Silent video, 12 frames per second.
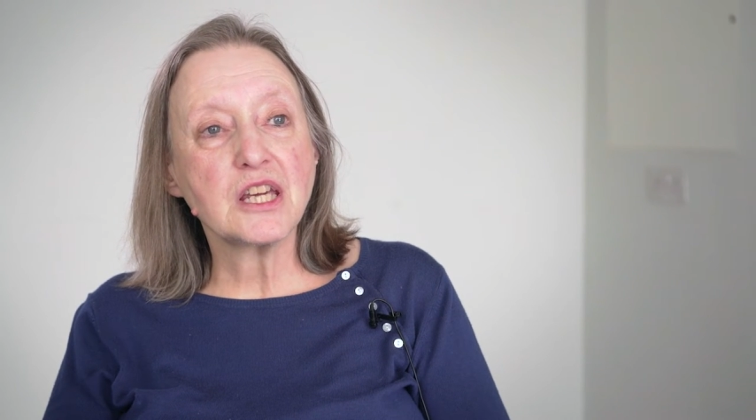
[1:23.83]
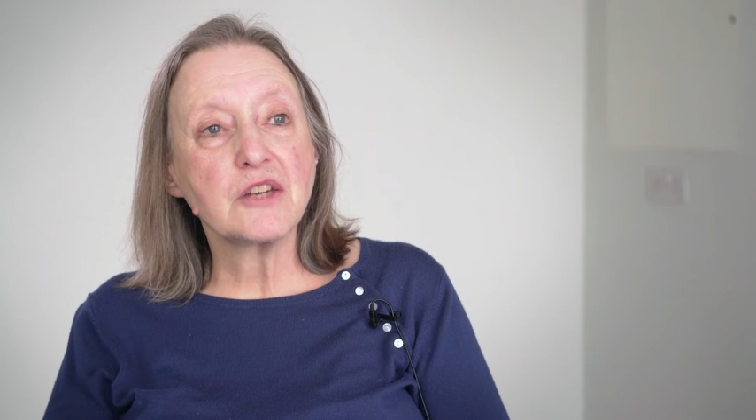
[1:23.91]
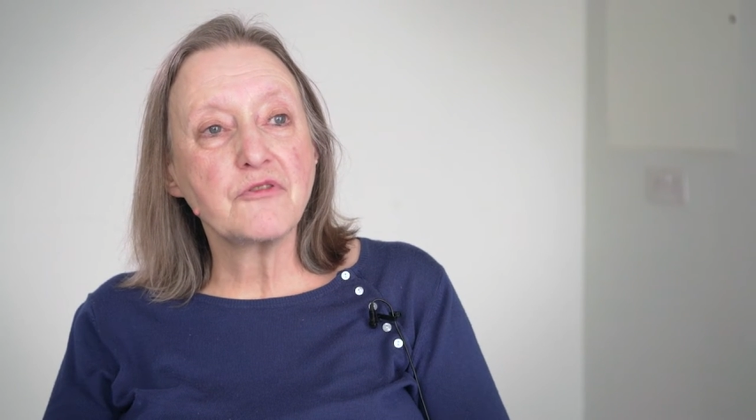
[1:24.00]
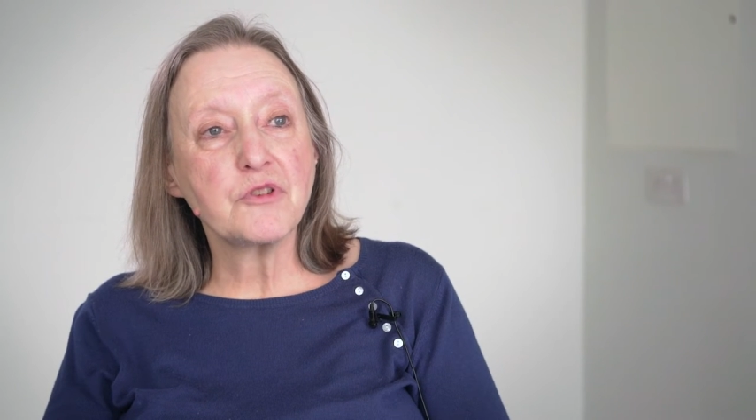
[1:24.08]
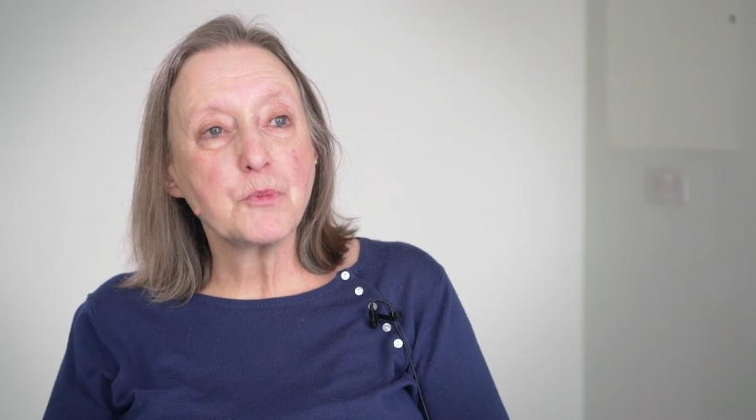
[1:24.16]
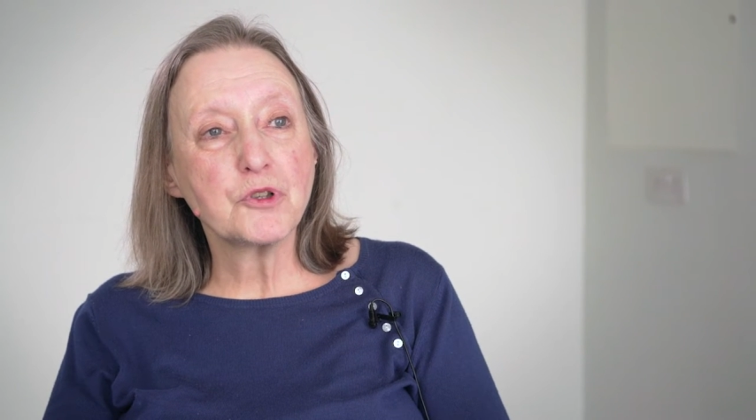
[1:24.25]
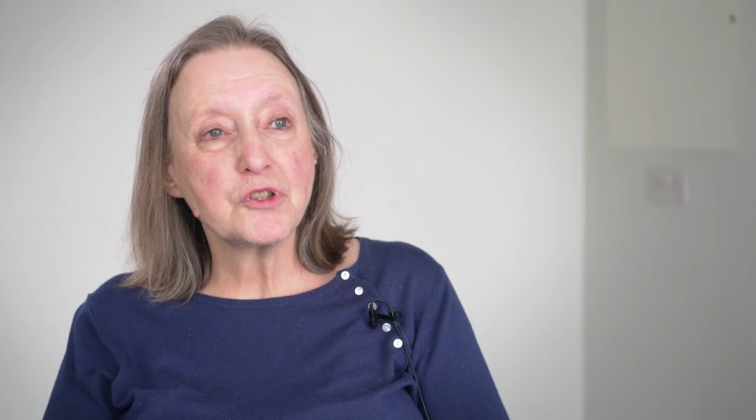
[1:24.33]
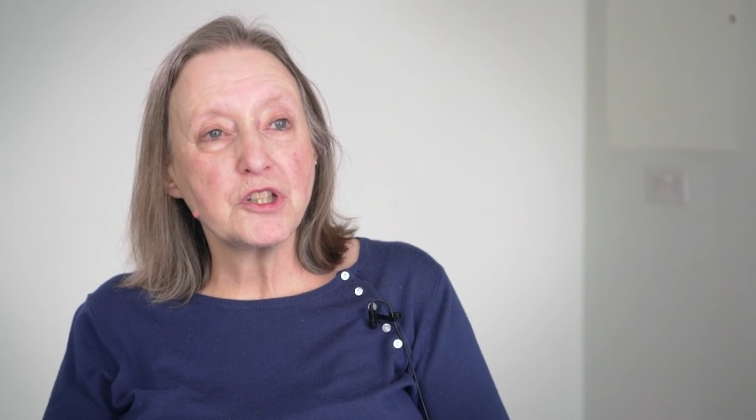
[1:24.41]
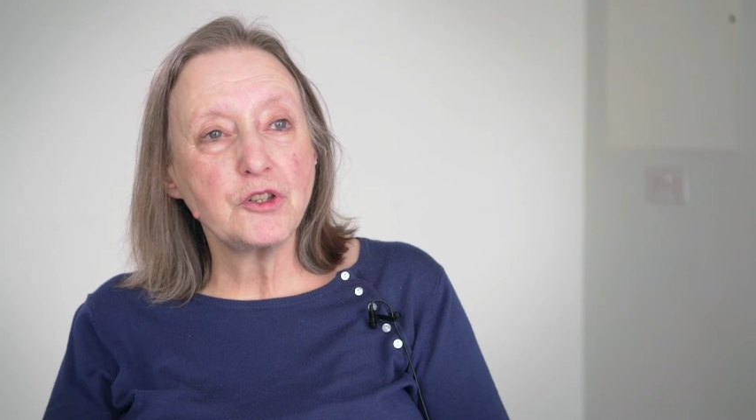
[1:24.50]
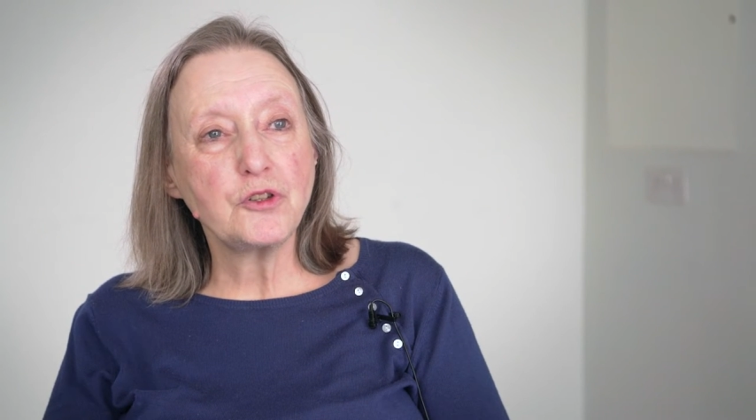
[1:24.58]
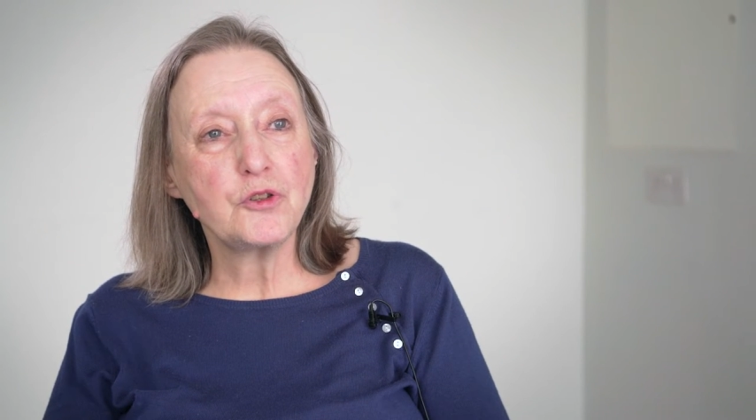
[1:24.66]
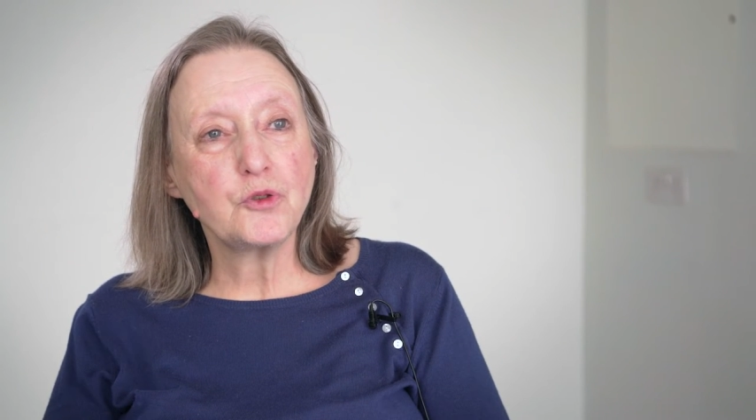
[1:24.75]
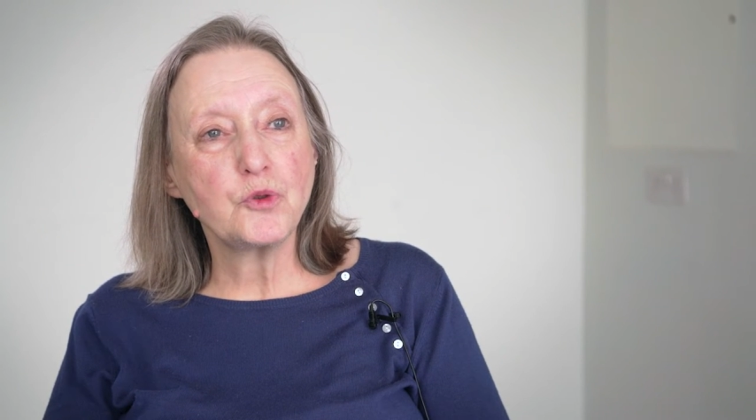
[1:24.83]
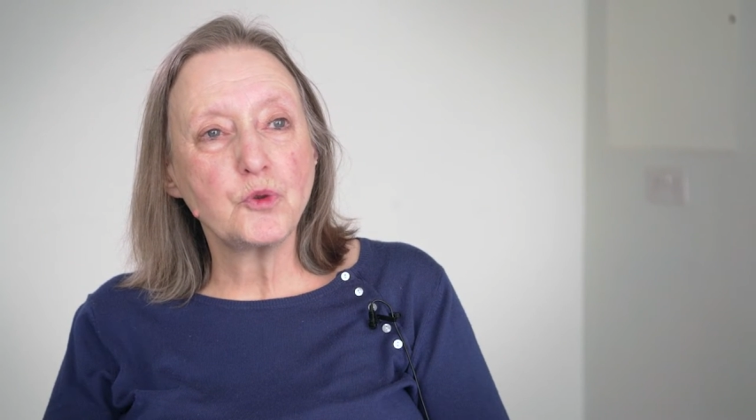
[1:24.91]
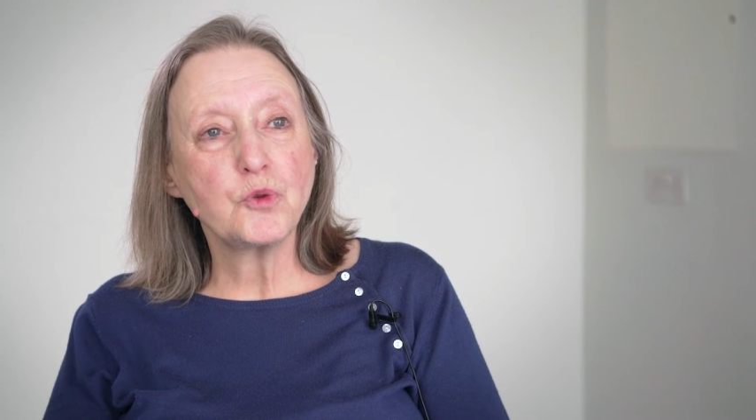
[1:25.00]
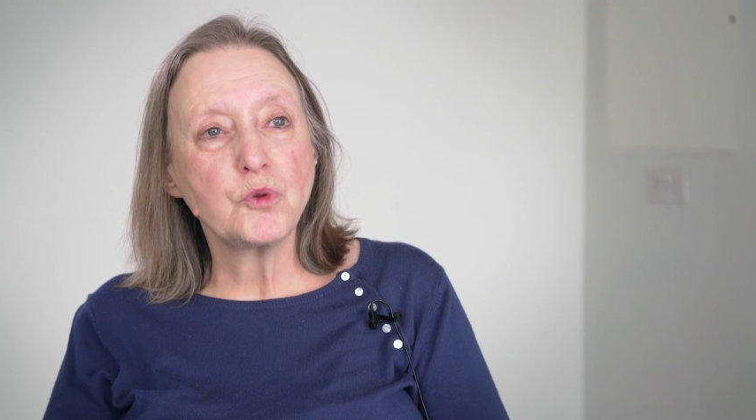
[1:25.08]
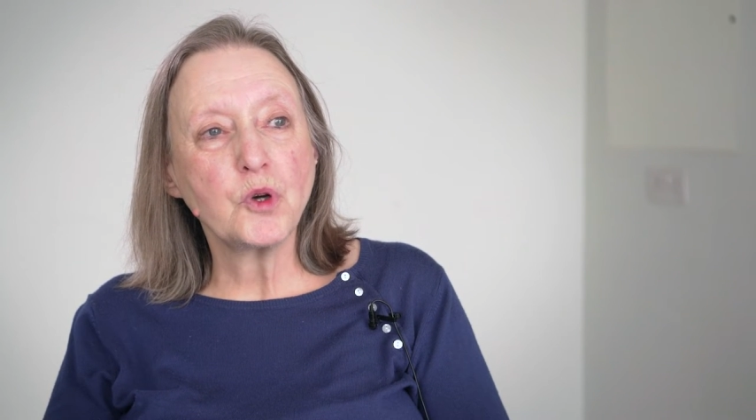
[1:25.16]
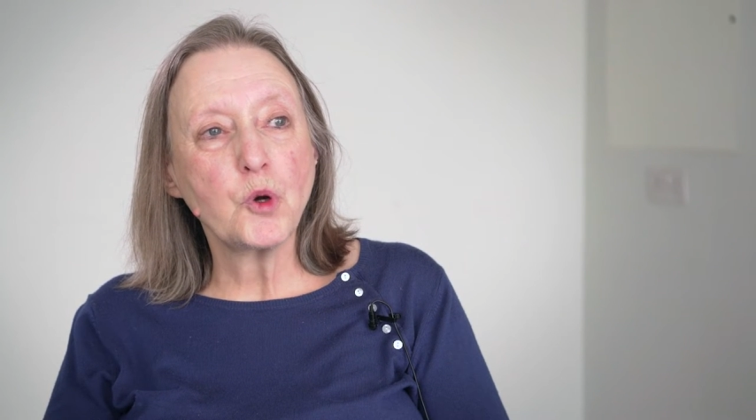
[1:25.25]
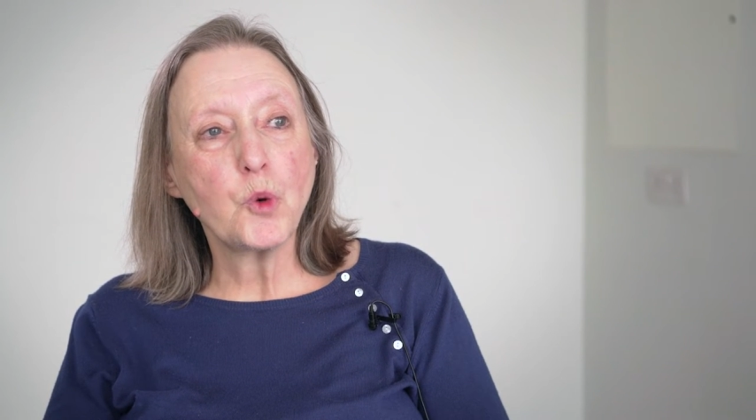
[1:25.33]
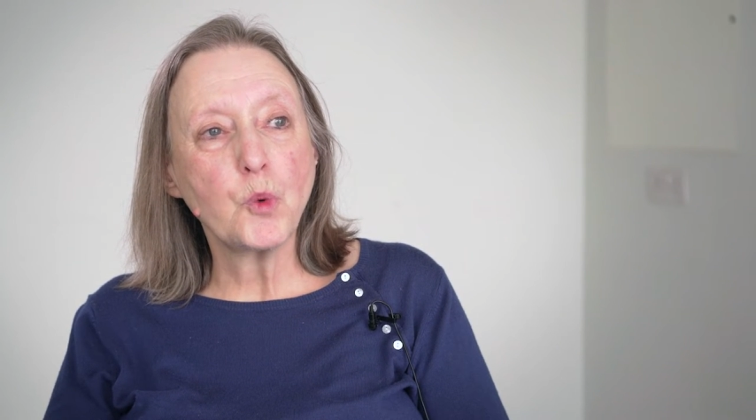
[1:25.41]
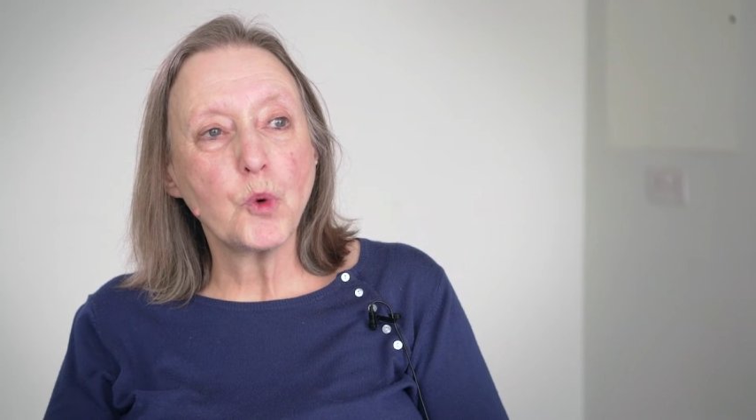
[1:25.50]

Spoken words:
everybody knew